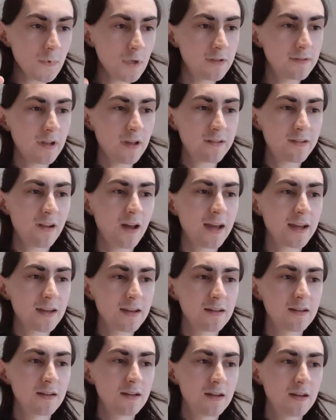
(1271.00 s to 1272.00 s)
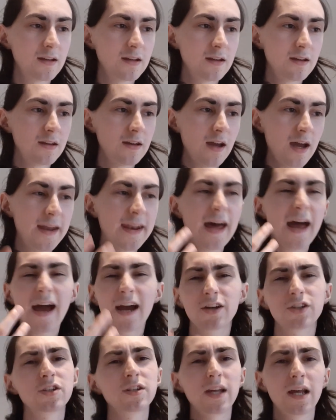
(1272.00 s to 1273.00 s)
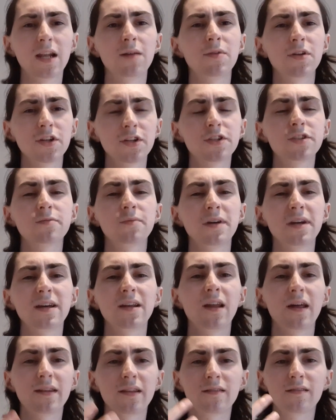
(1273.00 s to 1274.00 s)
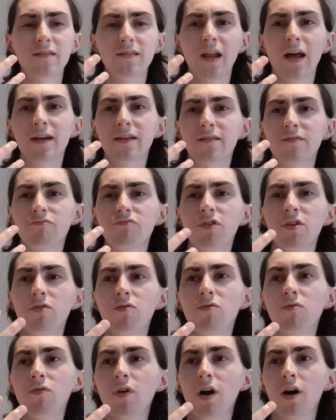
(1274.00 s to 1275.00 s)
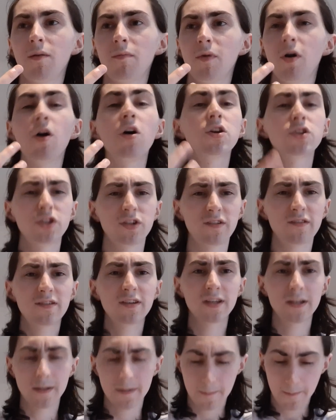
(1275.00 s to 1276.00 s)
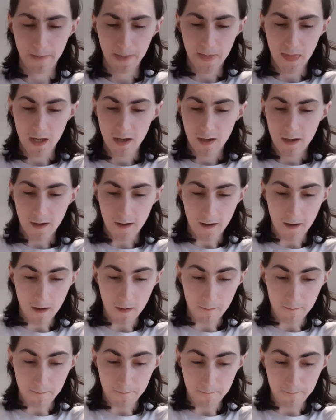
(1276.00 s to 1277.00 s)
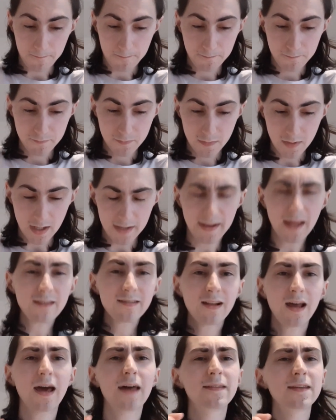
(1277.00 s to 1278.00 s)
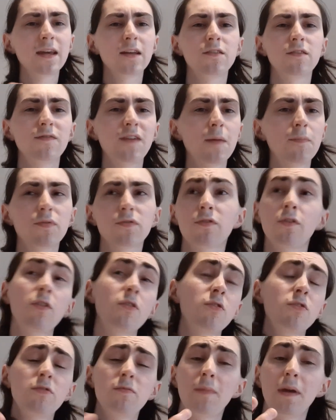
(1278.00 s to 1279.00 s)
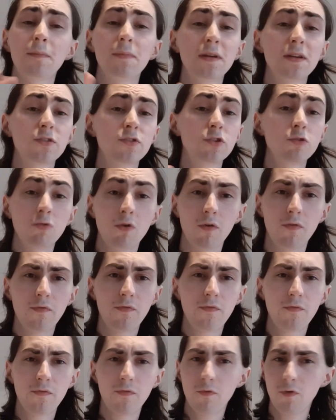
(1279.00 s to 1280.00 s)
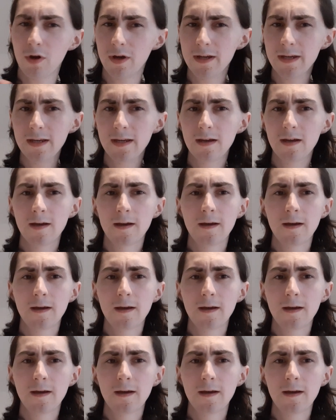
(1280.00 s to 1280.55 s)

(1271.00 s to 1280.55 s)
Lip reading: there's like an action element to it. Like there's like real urgency, and that's like at the end of episode maybe 2 or 3.